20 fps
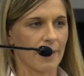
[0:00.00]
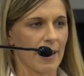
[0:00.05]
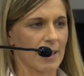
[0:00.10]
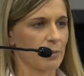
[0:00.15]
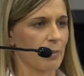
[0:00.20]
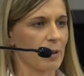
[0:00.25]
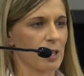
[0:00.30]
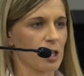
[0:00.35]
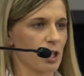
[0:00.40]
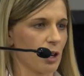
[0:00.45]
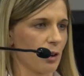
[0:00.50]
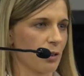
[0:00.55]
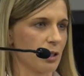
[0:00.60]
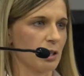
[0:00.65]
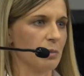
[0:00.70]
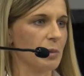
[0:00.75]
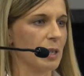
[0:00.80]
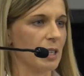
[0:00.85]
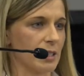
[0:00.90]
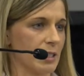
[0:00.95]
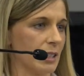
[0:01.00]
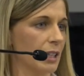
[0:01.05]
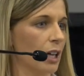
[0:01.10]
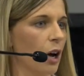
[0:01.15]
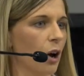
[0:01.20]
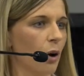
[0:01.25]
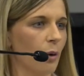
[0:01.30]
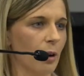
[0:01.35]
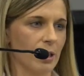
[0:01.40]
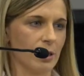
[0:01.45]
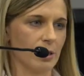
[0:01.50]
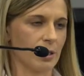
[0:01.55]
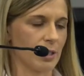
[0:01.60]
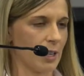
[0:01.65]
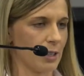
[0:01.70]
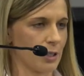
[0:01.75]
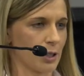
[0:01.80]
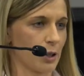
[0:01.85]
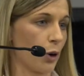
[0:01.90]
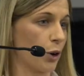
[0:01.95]
that's been shown to be as low as,
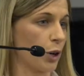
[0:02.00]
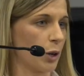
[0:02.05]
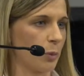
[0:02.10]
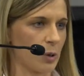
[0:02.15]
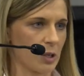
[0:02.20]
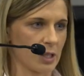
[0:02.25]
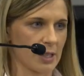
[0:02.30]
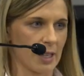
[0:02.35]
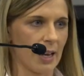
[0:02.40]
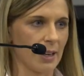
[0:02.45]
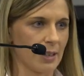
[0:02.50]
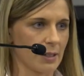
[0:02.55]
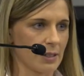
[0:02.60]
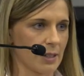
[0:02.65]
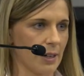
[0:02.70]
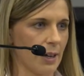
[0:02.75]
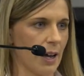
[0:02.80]
as 30%.